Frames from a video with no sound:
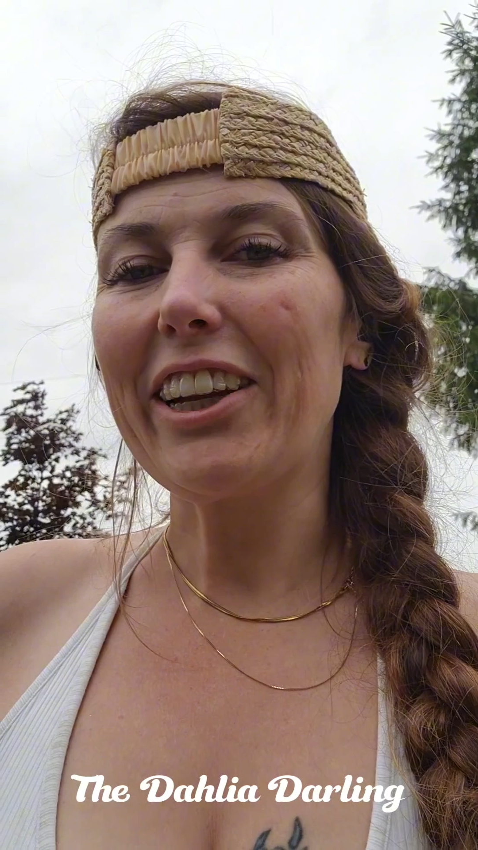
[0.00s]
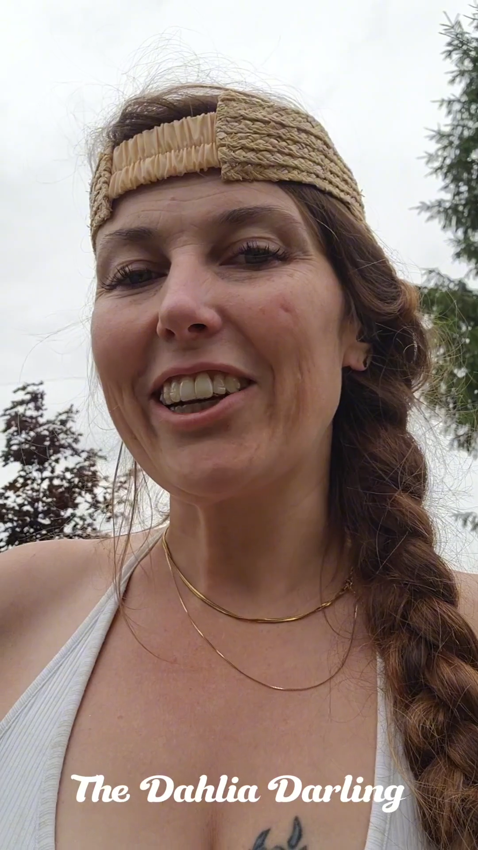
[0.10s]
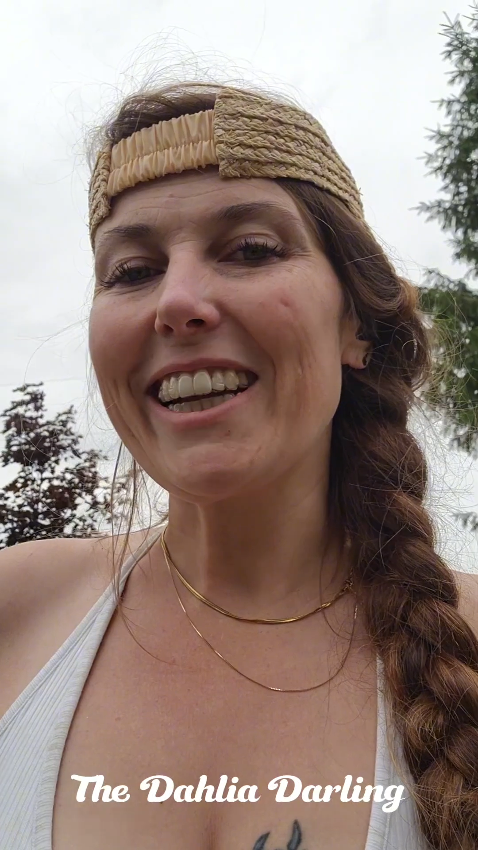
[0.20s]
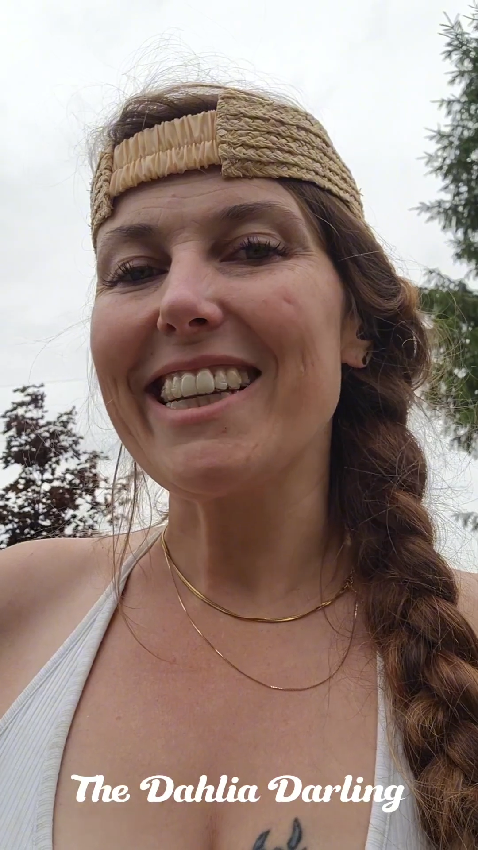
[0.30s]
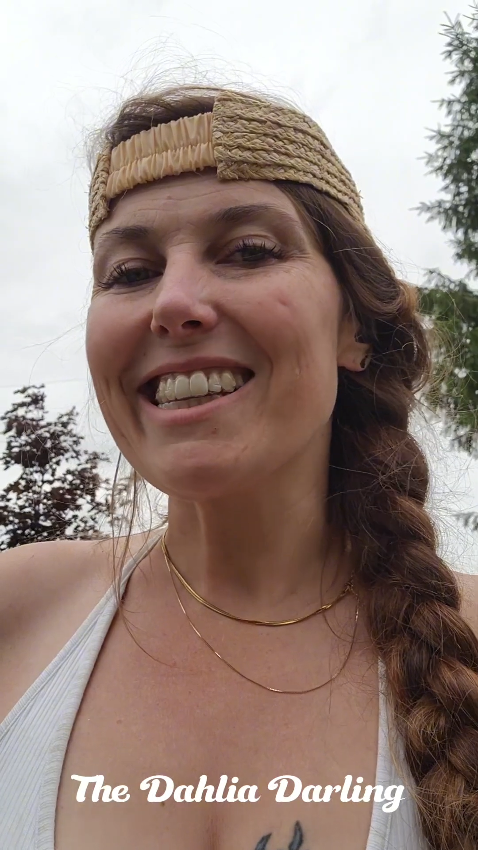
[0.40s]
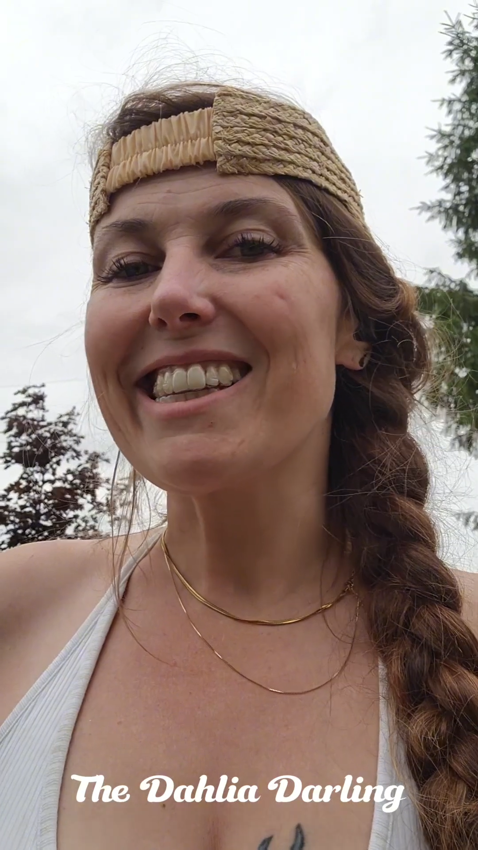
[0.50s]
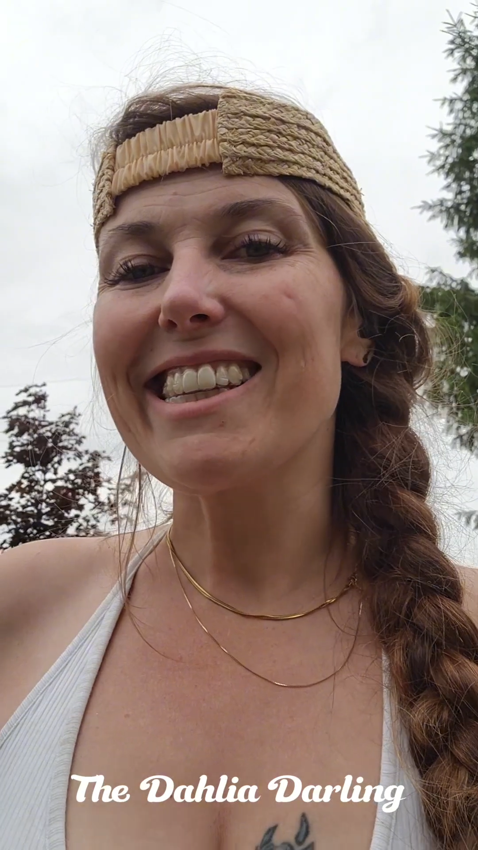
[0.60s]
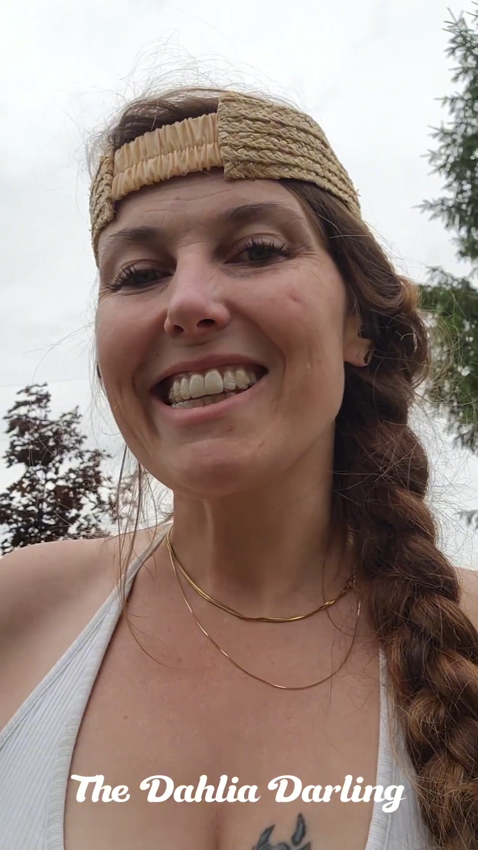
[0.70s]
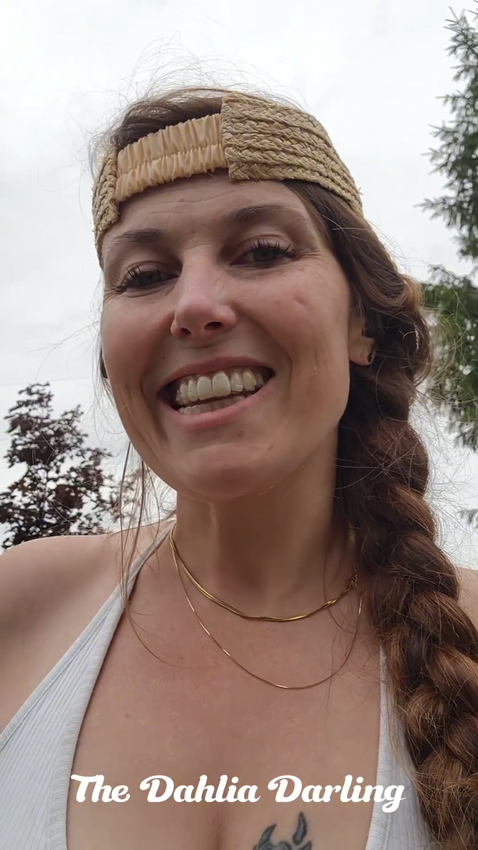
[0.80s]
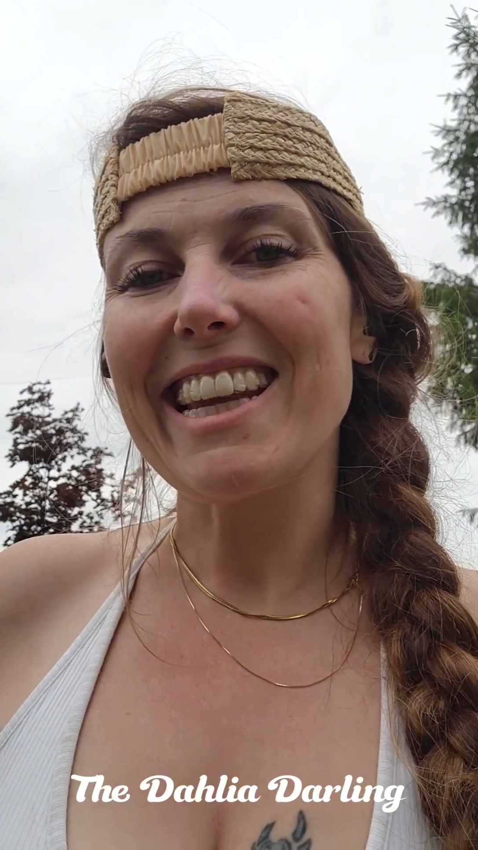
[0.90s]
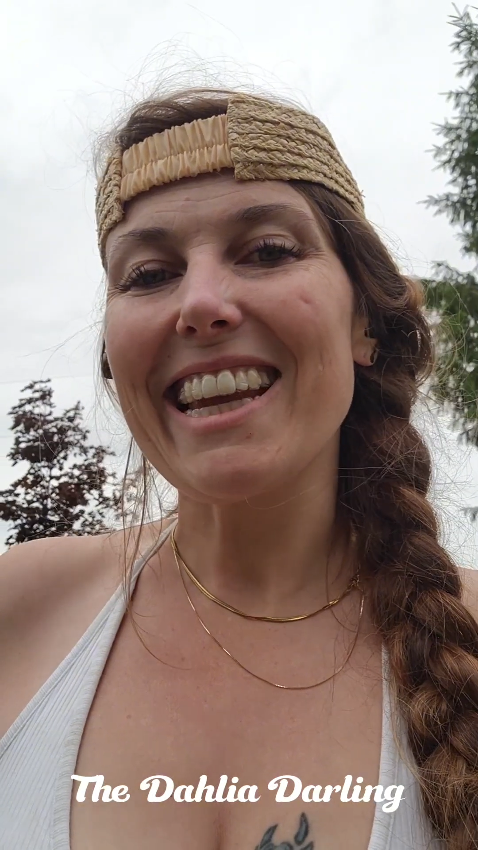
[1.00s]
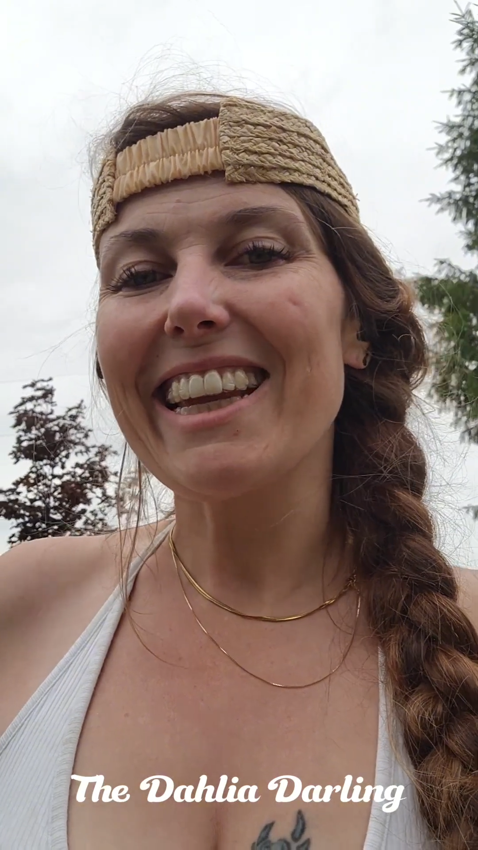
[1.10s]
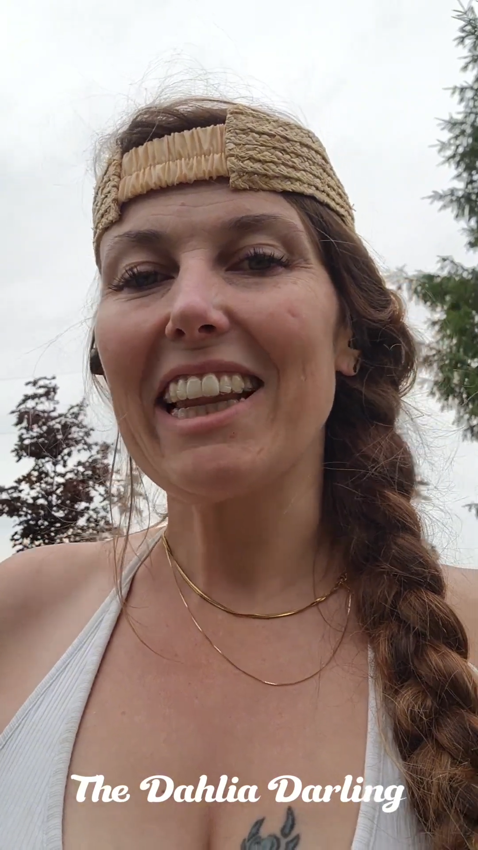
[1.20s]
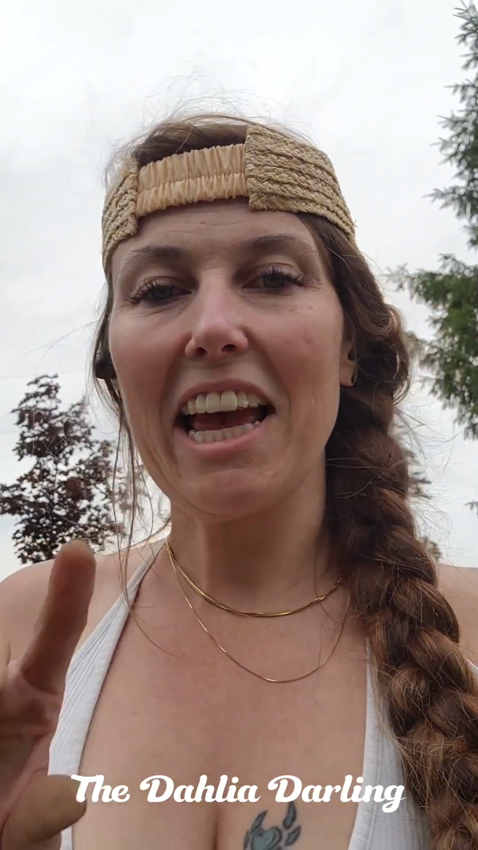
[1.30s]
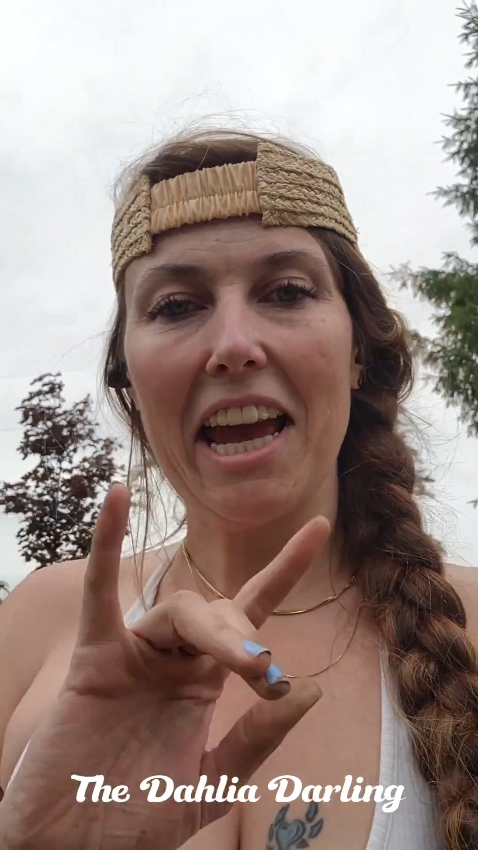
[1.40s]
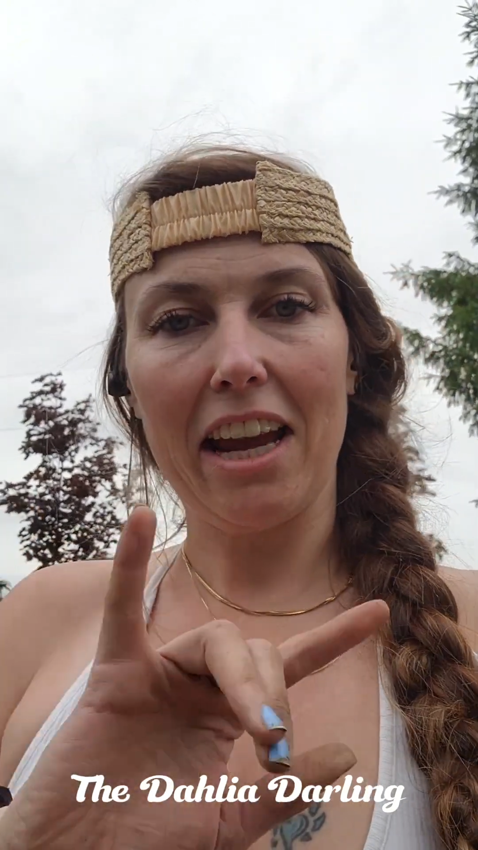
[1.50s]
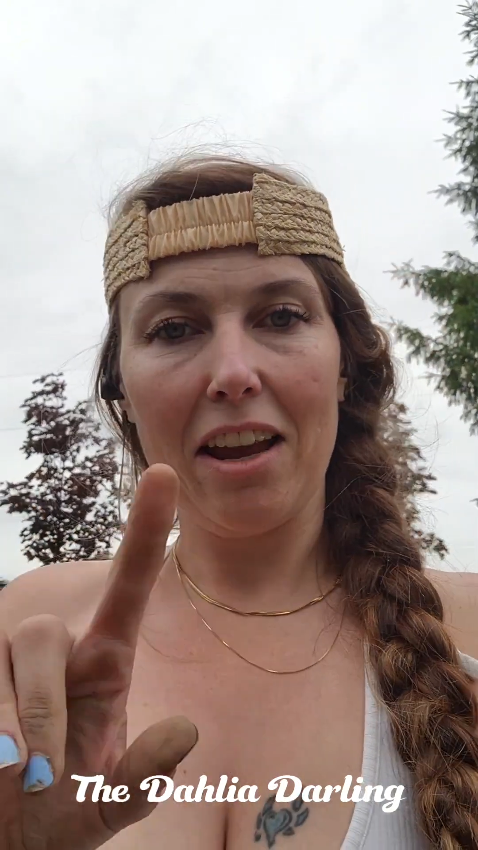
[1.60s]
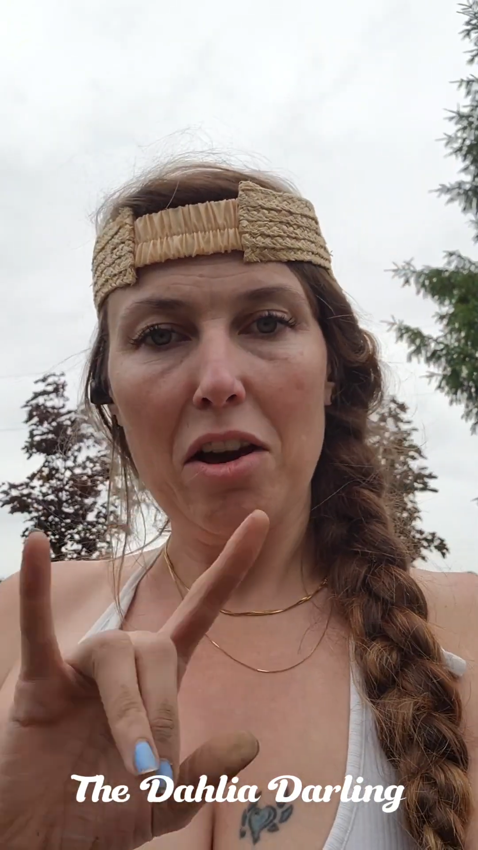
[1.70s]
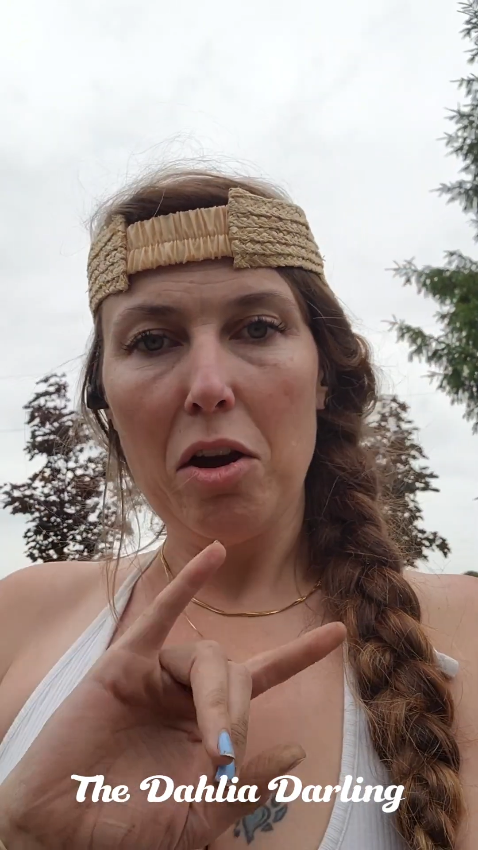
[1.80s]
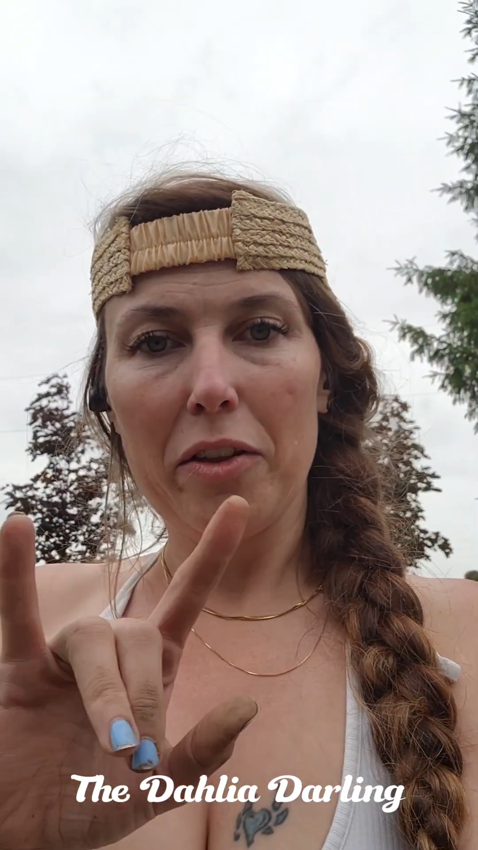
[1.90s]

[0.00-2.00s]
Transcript: curious to see like